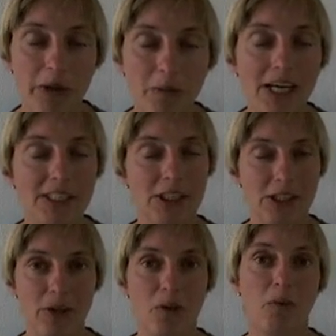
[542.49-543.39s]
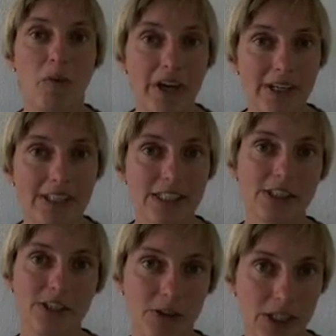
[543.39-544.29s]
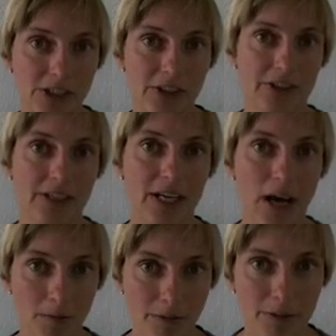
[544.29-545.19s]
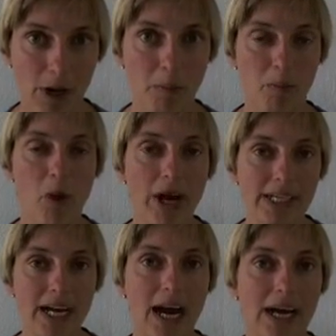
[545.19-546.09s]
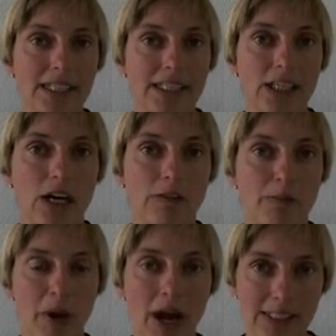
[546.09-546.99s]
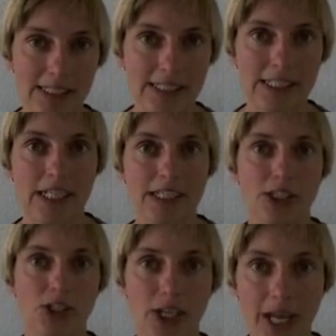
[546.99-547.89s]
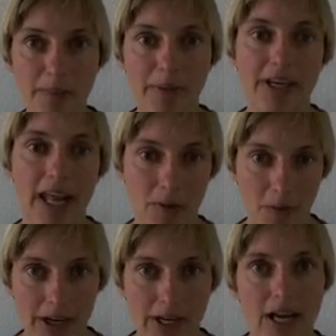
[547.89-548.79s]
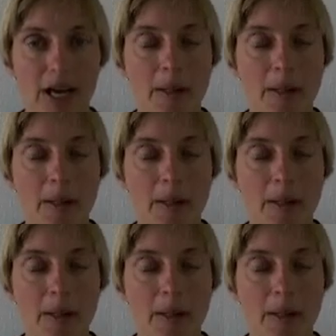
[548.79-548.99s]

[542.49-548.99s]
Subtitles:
We want to know, where does the structure come from? What kinds of processes shape a network?